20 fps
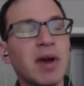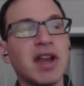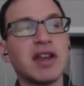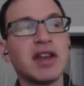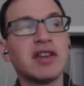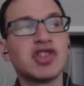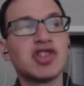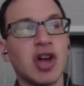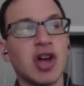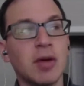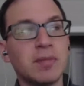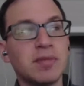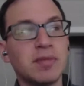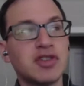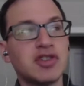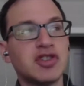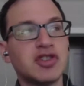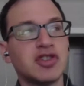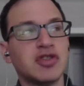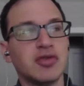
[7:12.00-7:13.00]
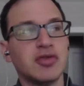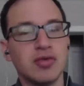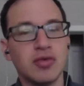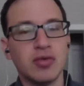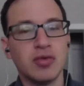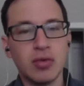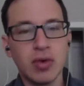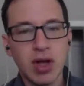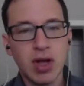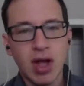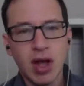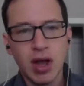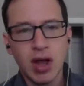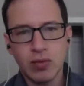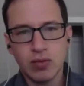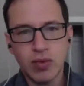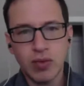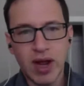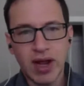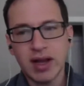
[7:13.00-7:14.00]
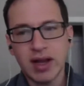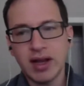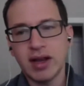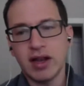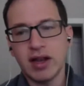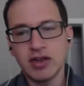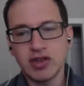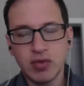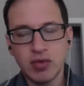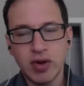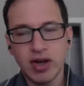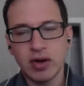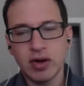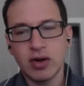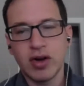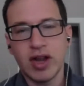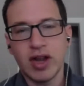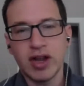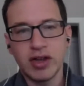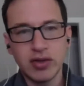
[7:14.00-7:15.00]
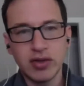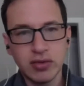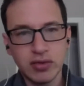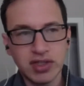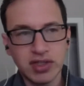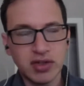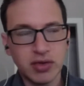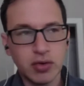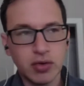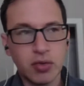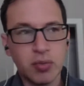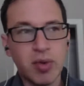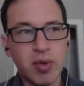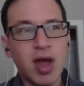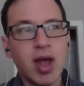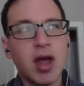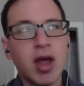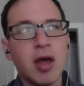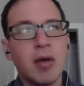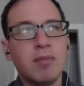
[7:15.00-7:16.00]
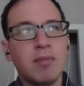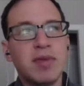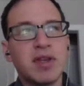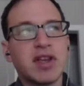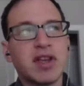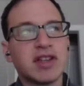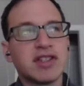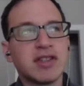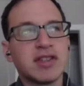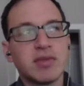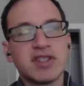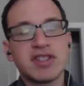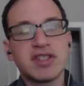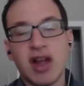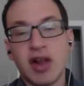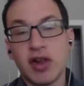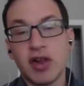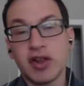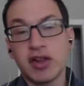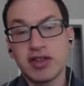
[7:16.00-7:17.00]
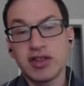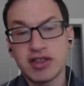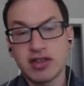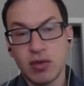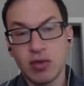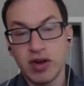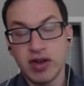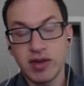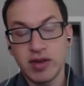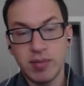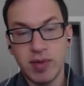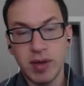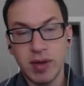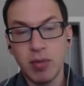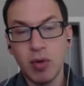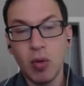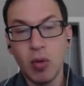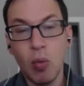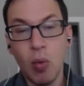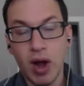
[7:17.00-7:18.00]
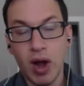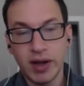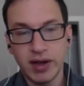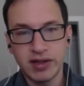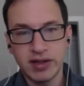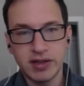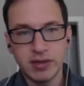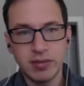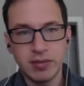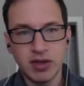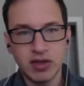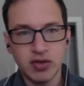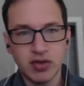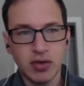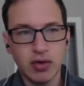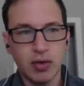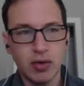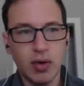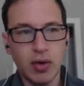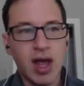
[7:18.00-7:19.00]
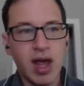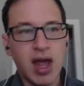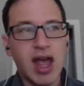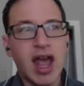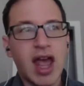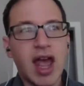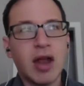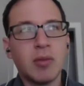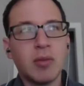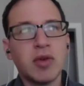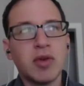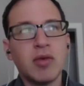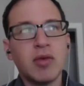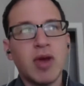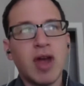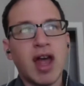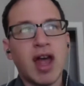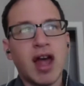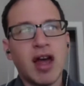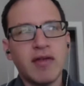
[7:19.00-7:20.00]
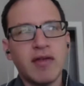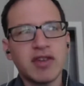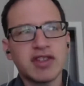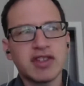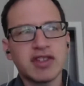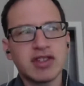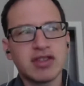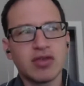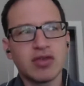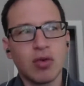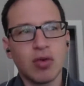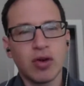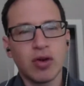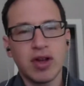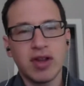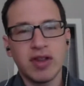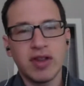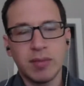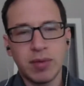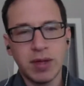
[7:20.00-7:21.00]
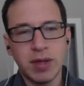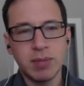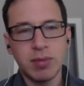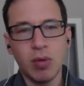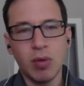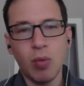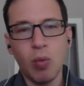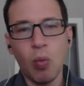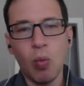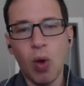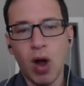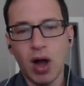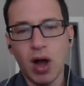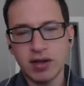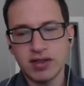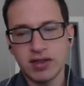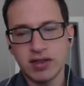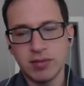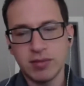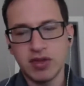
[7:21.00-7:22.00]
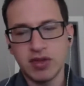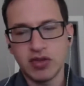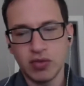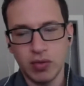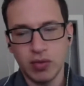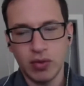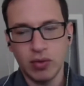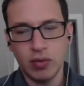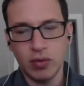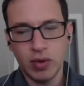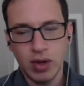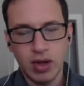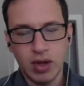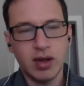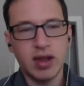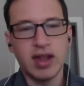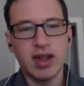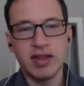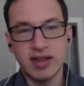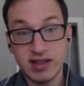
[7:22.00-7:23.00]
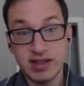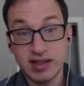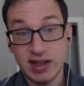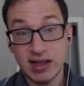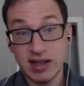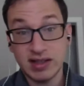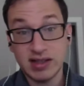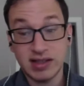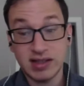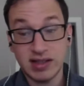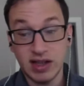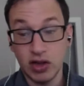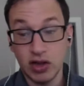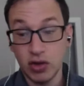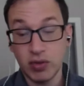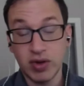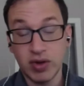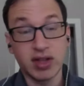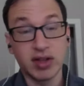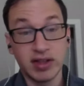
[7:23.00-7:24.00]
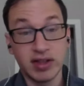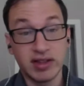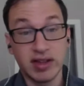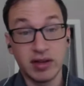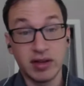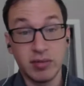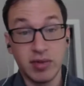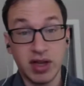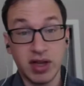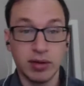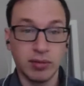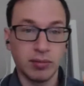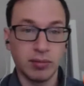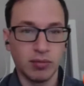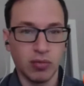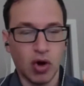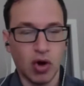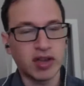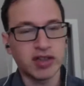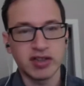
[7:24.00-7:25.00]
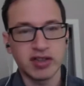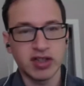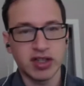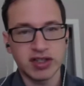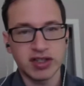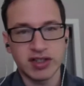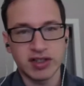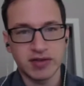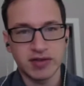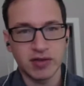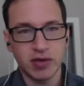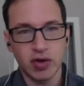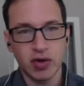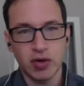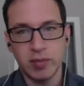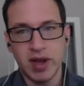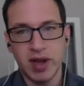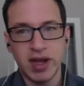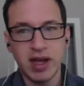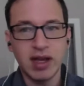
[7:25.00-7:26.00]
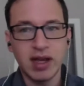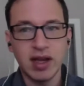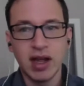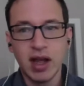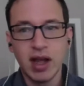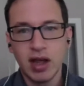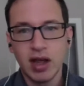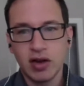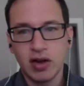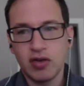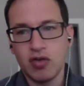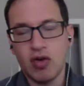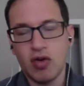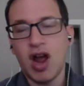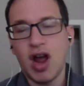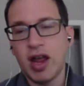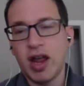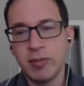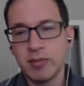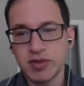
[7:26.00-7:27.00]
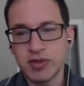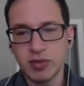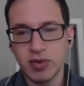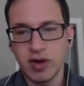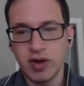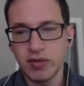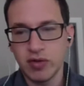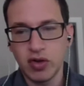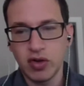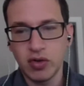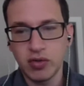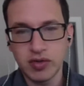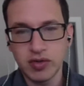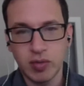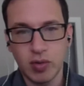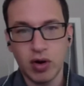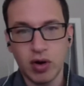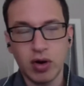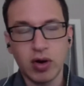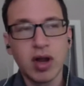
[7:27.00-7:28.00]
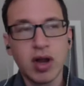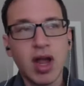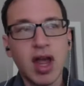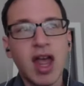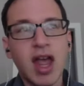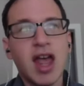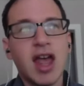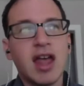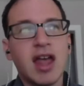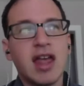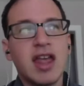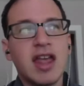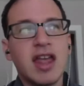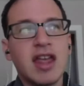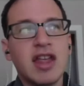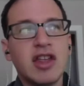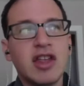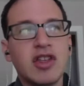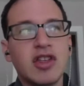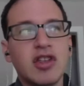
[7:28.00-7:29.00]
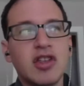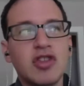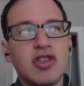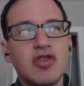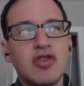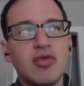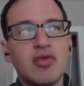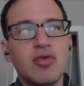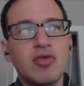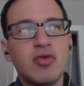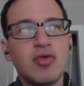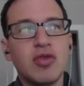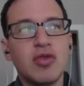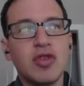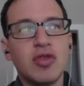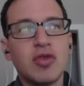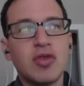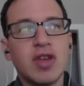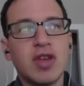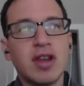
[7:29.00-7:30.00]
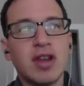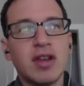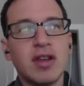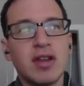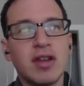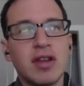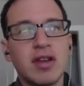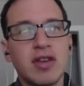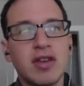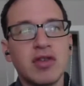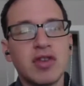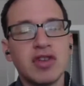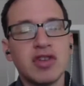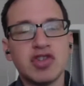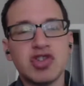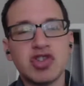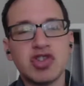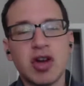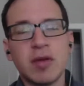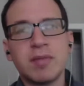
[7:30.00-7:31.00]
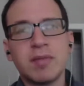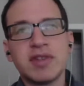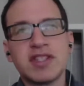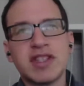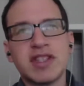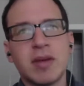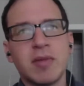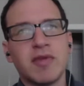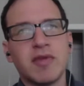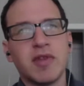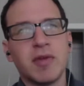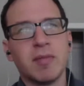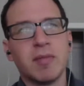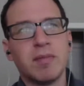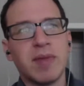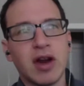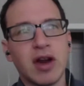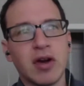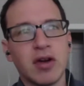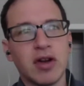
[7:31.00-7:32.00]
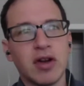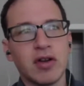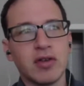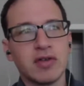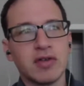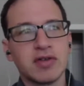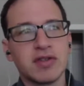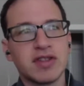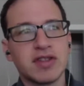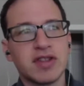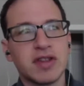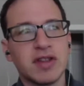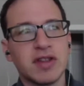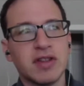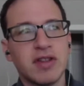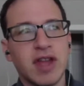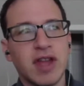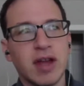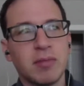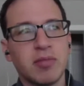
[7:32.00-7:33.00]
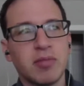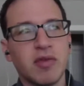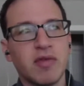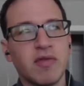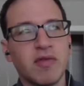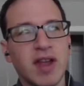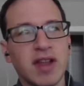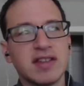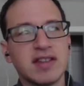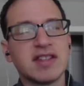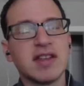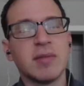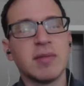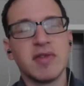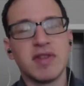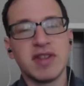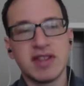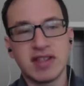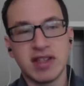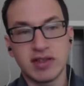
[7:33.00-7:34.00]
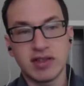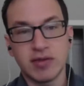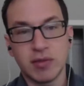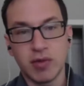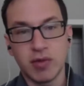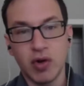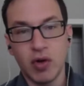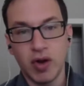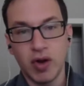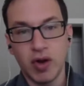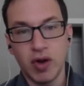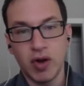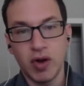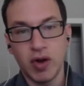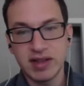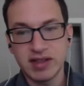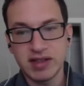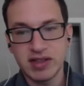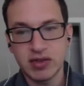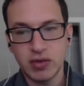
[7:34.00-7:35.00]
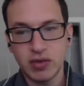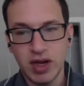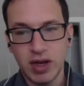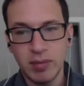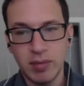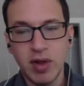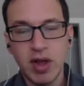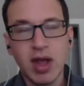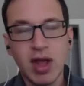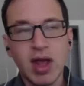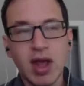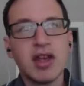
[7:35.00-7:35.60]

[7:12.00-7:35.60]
But it jumped to Reddit and Twitter and YouTube because it was telling a story that people wanted to be true. And when you have a story that people want to be true, in this case, Hillary Clinton being brought to justice for her many crimes, whatever those were, you can jump some of the barriers that prevent some of these things from going mainstream.